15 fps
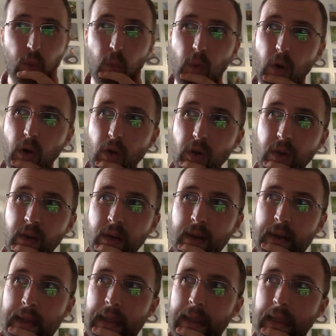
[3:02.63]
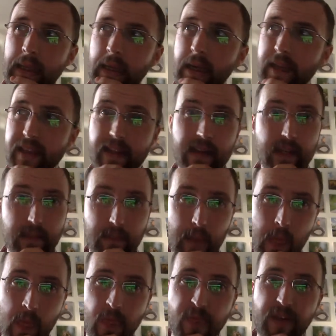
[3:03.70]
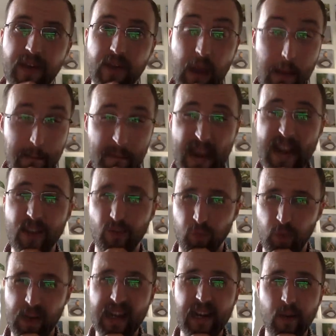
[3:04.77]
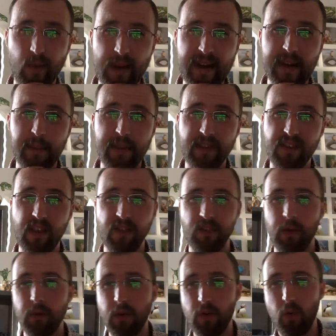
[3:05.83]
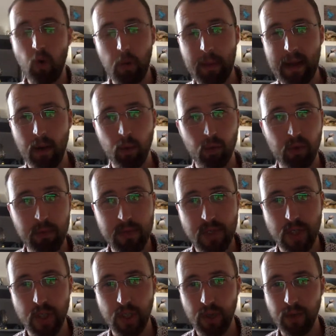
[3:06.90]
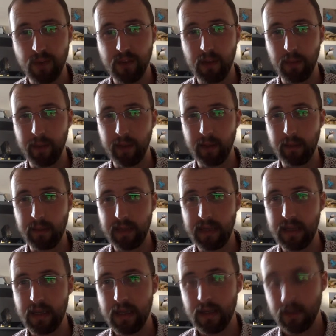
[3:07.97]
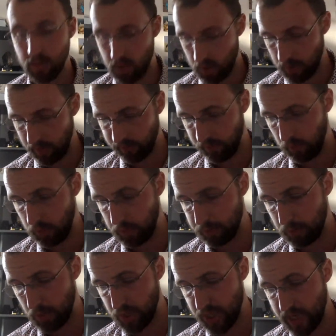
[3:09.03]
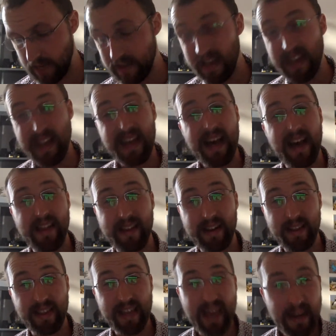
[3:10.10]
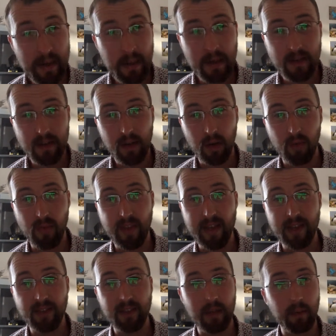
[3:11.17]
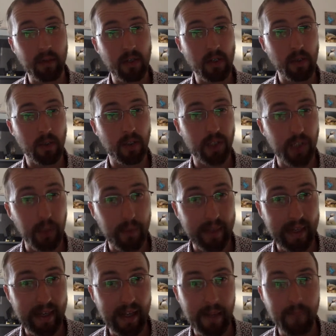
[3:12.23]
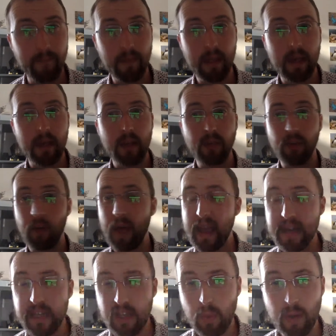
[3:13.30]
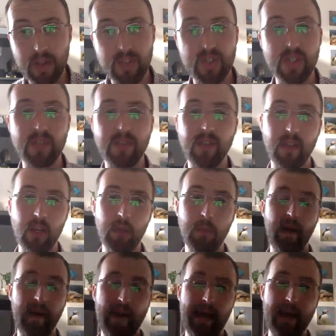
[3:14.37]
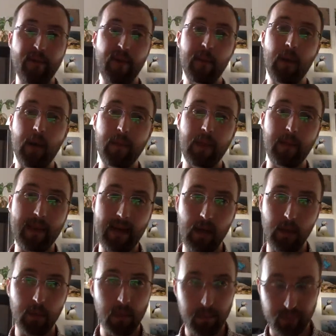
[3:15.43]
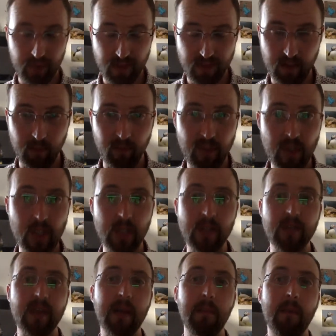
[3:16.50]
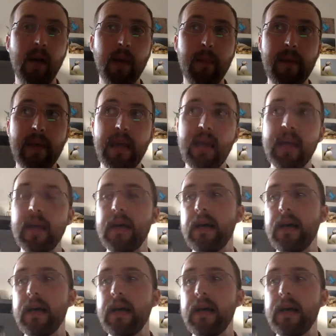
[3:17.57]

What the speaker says: one at the end of the month, and May's really, really busy. So I'm going to talk about some of the shoots that we're going to be doing for the project. And then at the end of this, I'm going to do a Q&A. So any questions that you might have, it might be about Britain's Hidden Fishers, it might be